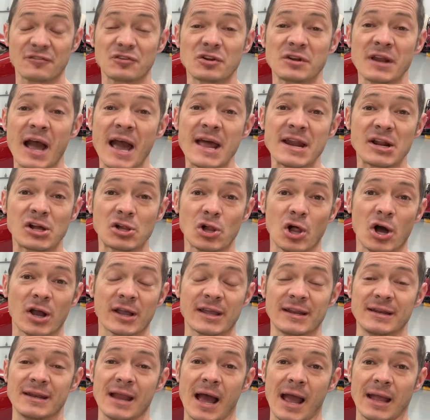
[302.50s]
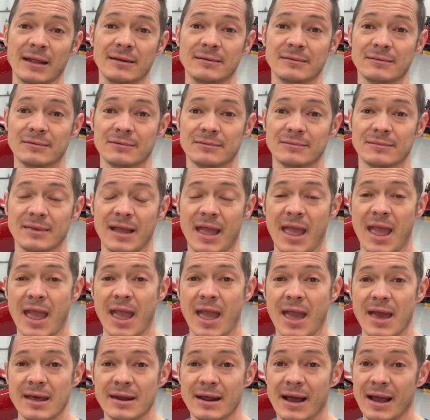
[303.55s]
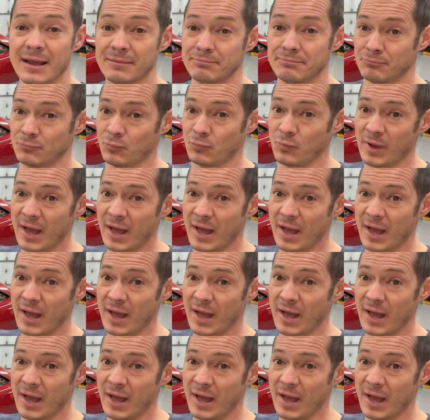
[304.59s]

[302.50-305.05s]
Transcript: 9 o'clock at night and I